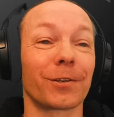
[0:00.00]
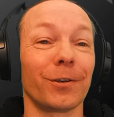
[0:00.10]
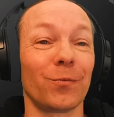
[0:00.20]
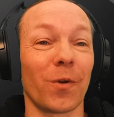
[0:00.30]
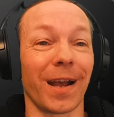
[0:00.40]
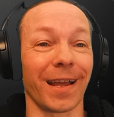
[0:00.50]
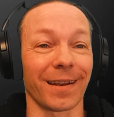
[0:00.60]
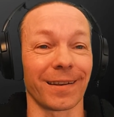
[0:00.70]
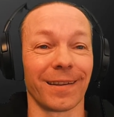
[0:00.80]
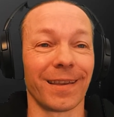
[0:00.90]
Good
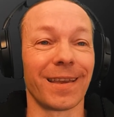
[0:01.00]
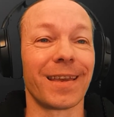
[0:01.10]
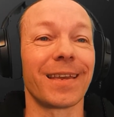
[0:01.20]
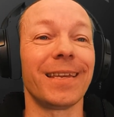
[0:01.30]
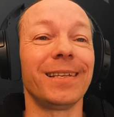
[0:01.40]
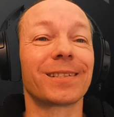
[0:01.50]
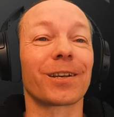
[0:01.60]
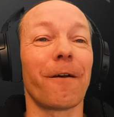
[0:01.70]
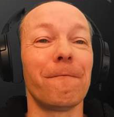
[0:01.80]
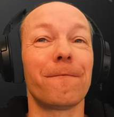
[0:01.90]
one. He's
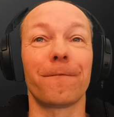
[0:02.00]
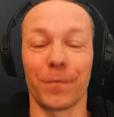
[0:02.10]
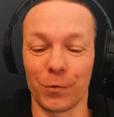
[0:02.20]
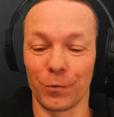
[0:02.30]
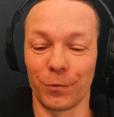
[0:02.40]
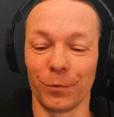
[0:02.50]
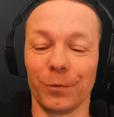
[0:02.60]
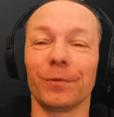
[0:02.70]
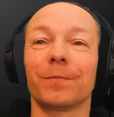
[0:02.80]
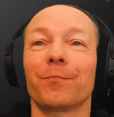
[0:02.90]

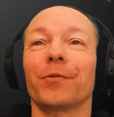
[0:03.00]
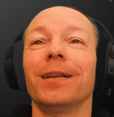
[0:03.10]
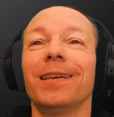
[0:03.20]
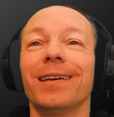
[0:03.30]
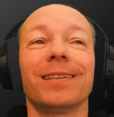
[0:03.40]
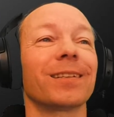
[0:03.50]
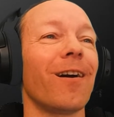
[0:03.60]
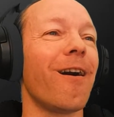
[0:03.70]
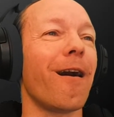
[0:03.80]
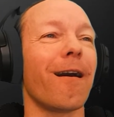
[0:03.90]
confused. Brilliant.
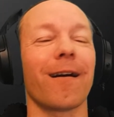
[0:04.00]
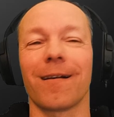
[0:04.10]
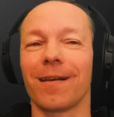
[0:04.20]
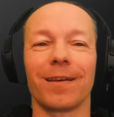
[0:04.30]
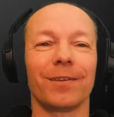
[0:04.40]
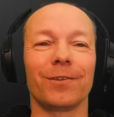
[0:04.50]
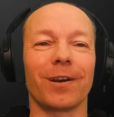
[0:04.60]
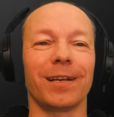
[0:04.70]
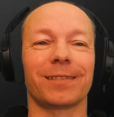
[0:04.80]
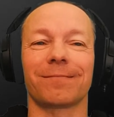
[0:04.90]
You
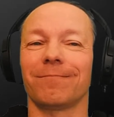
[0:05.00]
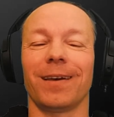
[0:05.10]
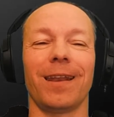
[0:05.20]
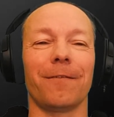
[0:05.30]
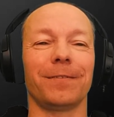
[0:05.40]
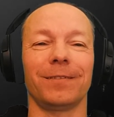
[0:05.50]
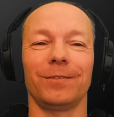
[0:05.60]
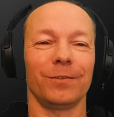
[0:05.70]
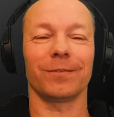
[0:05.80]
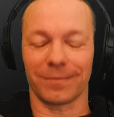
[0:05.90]
guys, I love it.
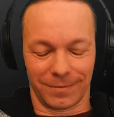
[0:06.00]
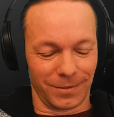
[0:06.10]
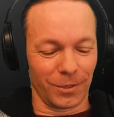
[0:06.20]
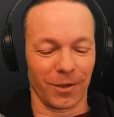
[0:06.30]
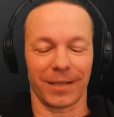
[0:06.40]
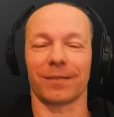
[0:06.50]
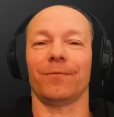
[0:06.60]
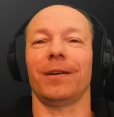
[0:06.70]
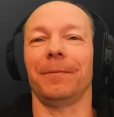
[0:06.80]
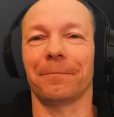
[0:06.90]
You guys are
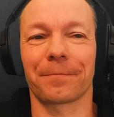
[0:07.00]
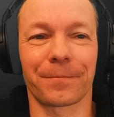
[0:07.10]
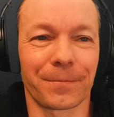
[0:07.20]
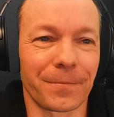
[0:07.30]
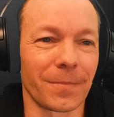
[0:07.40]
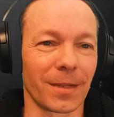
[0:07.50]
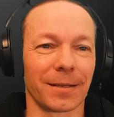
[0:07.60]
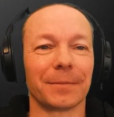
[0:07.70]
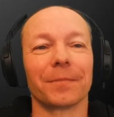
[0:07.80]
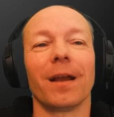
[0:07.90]
great.
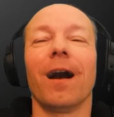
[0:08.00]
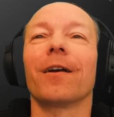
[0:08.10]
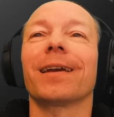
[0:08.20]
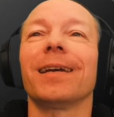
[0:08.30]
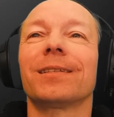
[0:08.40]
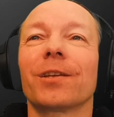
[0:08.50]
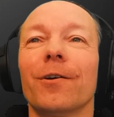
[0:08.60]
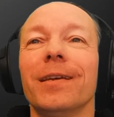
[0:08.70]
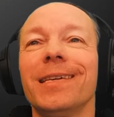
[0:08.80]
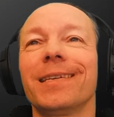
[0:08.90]
Okay,
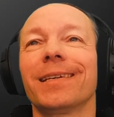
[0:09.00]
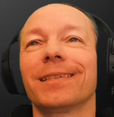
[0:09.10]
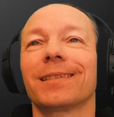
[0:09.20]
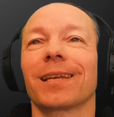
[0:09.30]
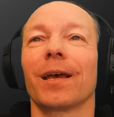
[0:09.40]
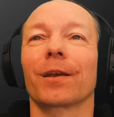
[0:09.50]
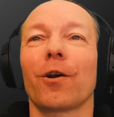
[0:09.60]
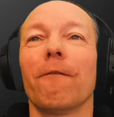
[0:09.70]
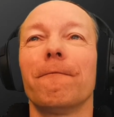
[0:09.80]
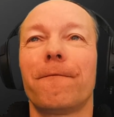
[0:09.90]
so he is
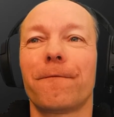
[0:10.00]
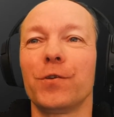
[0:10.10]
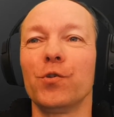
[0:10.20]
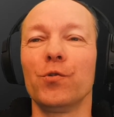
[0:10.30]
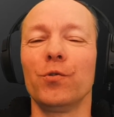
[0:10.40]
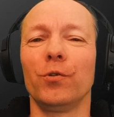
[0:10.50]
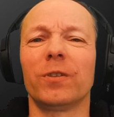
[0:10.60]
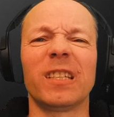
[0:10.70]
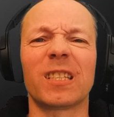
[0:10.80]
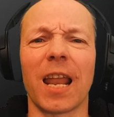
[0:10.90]

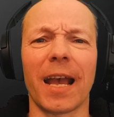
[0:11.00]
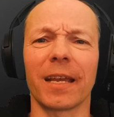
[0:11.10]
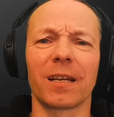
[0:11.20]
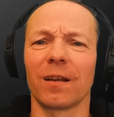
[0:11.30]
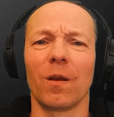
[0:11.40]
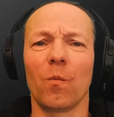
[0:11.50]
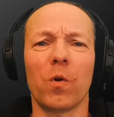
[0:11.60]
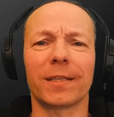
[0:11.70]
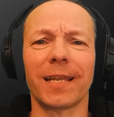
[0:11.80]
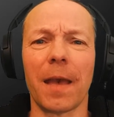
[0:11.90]
confused. He's like,
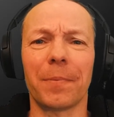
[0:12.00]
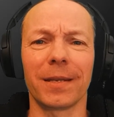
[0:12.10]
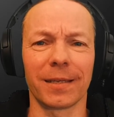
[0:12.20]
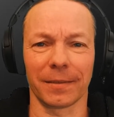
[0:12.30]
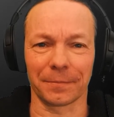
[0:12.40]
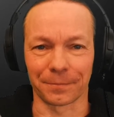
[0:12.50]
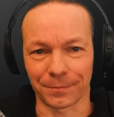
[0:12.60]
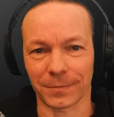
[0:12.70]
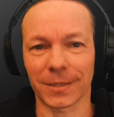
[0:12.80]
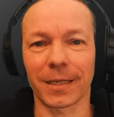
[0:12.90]
what's happening?
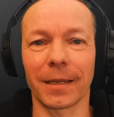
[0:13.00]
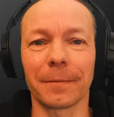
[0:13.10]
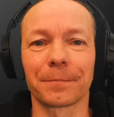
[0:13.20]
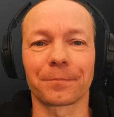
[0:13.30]
Okay.